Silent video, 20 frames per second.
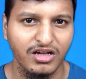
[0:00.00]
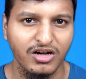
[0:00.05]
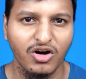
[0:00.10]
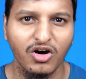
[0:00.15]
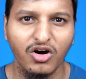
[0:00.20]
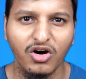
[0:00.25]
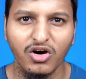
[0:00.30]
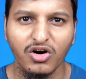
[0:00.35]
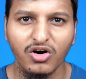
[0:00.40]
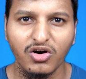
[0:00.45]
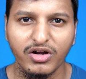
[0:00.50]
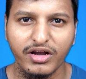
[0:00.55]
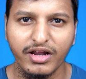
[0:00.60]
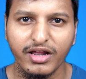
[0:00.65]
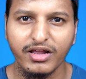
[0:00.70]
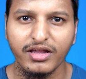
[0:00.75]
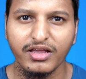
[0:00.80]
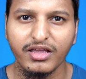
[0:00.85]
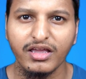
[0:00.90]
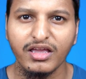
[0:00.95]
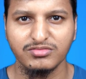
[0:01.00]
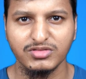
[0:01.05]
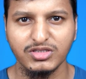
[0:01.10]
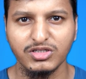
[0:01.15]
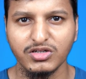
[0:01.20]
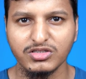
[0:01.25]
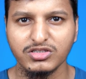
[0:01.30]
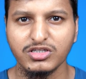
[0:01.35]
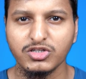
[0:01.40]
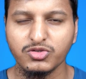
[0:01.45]
Or
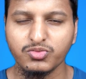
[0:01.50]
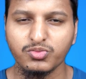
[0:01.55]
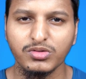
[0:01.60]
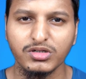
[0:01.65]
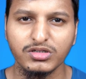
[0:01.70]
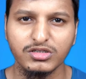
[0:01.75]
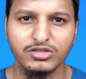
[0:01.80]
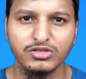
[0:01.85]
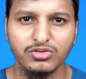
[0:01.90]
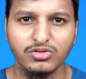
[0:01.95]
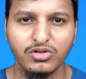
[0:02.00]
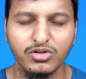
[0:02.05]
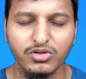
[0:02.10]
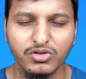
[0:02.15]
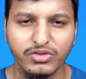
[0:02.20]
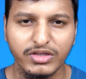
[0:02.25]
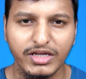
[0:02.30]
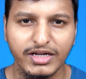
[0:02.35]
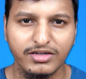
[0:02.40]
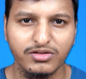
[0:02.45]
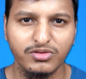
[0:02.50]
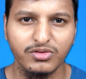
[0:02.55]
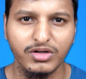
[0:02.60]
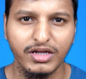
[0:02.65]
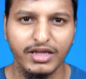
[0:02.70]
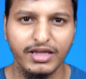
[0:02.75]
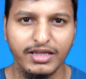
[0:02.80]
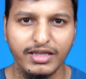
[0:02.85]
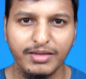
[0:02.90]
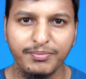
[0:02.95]
you just want to know that,
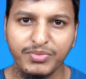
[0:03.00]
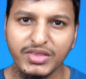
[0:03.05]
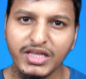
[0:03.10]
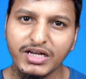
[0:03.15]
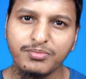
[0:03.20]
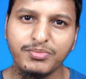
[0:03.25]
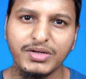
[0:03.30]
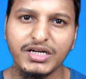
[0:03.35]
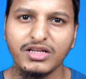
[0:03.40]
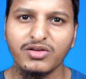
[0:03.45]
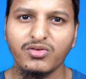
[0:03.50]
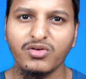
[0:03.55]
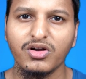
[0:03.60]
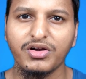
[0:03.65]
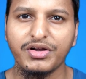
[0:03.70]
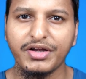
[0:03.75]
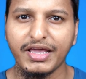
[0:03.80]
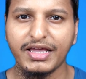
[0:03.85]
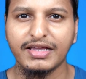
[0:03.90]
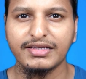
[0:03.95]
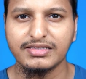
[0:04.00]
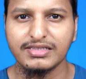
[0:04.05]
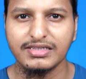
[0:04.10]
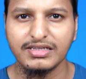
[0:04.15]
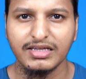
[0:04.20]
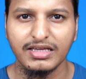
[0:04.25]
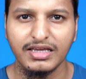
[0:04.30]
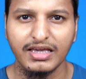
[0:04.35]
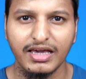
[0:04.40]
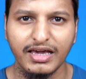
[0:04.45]
okay, if that particular text
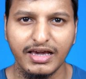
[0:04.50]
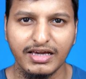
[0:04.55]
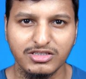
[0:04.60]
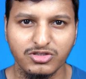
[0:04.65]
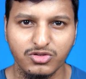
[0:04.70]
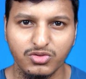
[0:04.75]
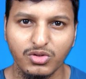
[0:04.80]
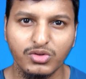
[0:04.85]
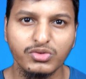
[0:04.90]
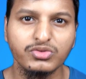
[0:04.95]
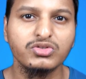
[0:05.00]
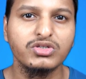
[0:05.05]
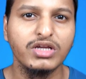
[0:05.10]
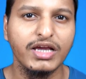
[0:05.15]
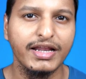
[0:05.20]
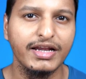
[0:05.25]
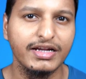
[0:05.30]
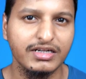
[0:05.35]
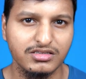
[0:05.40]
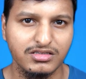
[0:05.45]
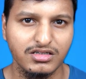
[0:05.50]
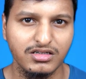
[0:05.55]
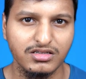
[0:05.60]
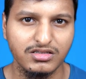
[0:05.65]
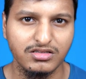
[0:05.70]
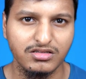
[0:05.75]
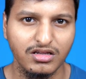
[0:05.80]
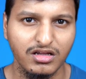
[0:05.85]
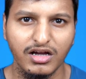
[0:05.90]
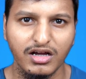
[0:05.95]
has those
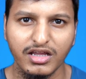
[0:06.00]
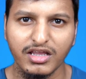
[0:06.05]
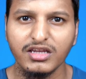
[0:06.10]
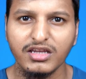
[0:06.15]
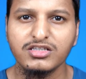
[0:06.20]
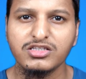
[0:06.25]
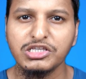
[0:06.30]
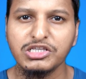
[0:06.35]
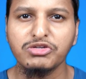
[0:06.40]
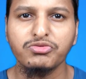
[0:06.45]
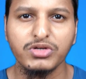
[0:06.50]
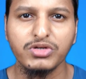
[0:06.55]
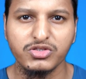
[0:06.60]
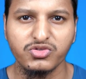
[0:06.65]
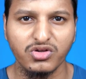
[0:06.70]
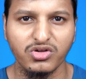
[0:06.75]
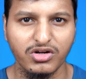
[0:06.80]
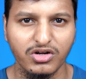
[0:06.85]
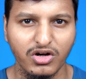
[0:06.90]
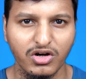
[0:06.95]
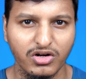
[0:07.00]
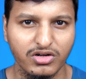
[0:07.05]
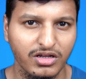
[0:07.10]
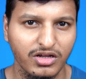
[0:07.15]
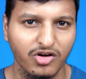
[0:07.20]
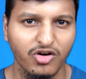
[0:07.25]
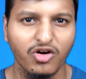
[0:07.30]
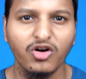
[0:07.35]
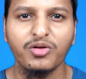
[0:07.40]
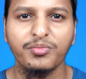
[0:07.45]
characters in a sequence or not.
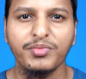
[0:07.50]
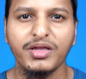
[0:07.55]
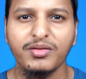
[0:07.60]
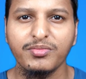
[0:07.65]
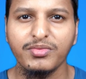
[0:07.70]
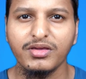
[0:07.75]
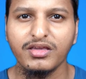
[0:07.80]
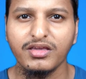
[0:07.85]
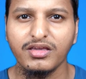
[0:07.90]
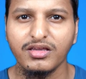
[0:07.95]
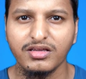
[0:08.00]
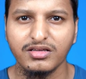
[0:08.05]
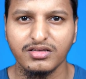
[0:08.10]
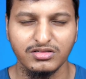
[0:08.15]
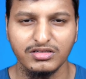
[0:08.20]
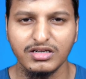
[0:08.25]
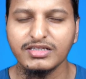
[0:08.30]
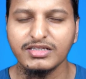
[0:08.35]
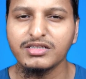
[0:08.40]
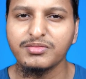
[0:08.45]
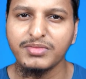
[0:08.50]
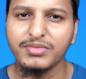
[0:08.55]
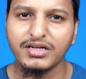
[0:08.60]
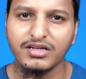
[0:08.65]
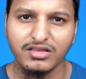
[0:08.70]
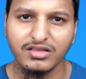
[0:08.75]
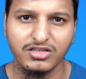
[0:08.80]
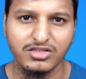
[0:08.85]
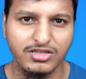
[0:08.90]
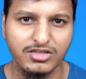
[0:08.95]
Or maybe doesn't
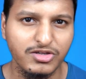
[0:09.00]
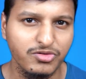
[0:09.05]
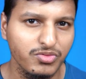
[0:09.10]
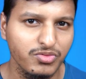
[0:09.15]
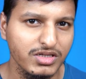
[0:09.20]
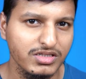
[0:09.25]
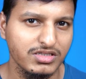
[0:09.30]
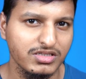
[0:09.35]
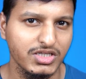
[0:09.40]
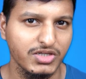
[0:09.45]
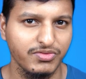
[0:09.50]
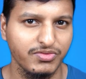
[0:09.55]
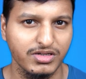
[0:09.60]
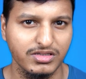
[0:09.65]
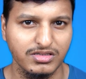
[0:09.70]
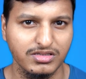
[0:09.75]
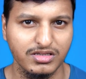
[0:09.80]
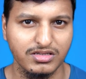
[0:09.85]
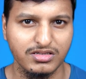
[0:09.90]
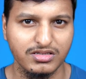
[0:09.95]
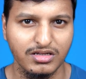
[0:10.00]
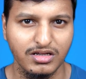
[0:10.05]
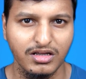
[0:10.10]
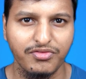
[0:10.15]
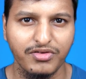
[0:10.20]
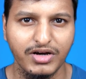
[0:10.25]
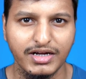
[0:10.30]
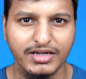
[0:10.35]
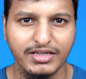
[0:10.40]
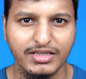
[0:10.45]
matter the sequence, you can just
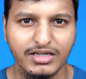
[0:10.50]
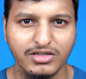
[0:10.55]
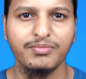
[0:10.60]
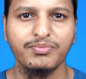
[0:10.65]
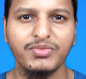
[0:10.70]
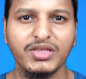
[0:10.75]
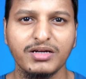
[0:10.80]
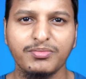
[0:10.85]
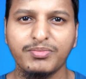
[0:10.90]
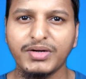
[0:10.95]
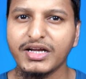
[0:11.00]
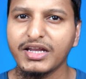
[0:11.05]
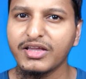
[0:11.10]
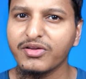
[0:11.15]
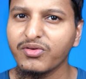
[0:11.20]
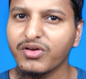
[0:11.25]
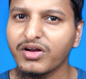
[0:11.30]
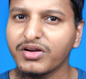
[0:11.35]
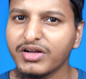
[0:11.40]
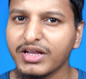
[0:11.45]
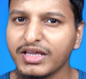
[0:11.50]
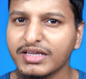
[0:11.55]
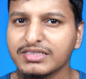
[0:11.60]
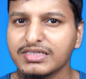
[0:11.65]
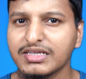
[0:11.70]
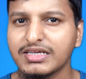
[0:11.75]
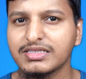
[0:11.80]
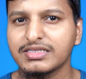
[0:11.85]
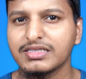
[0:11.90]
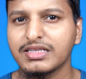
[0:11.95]
find that if that particular
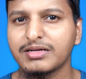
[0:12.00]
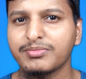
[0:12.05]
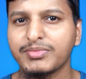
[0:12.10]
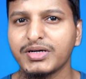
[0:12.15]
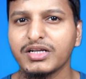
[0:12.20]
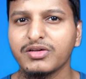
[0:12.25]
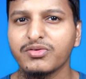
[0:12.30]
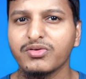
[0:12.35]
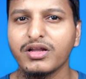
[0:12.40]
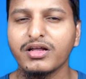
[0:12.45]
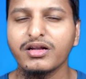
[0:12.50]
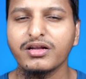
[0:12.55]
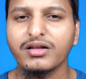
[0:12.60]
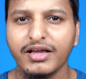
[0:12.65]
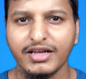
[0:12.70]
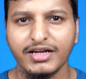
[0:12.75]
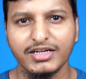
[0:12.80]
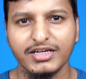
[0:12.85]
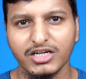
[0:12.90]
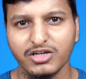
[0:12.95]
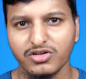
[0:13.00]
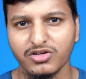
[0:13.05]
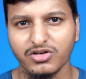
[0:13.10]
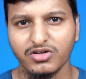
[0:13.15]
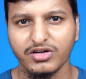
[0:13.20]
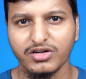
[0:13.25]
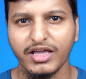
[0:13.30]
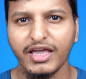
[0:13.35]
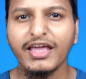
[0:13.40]
text has that particular character or not.